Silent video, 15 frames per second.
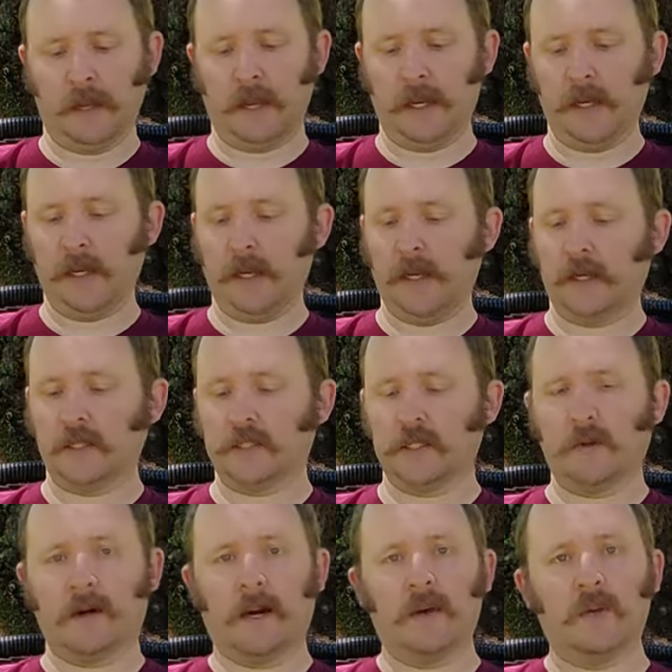And
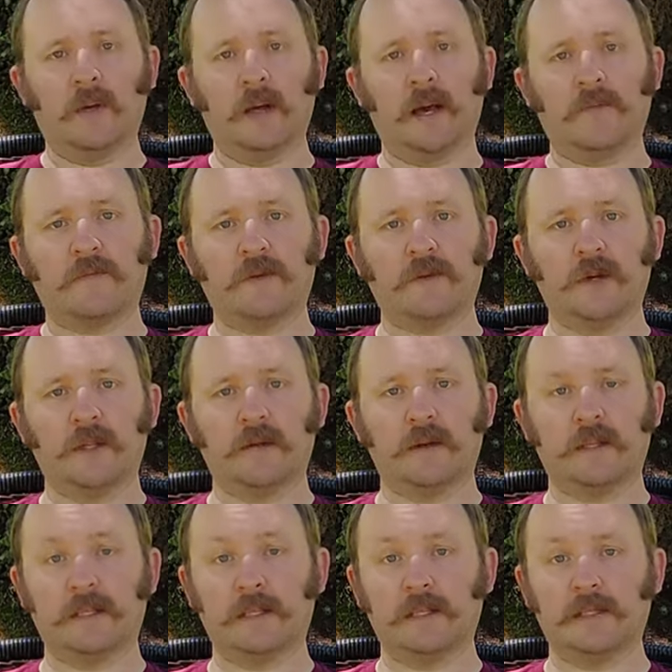so I will have to drink the
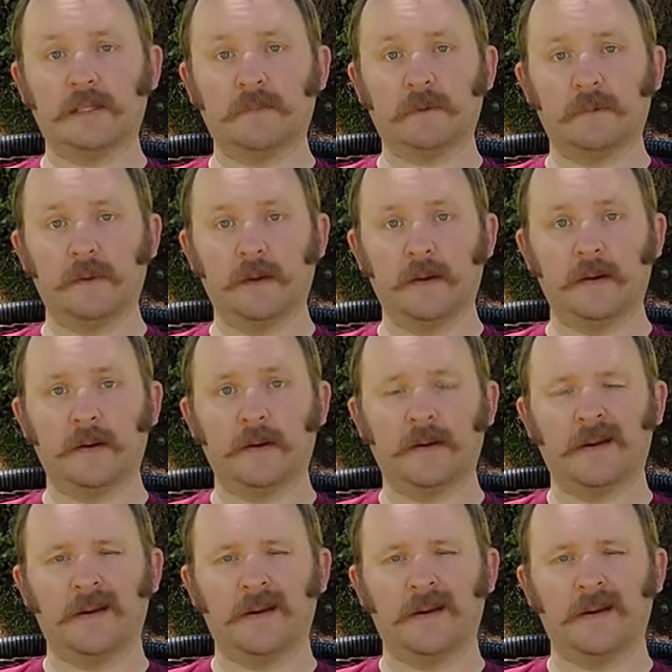rest of this simple beer.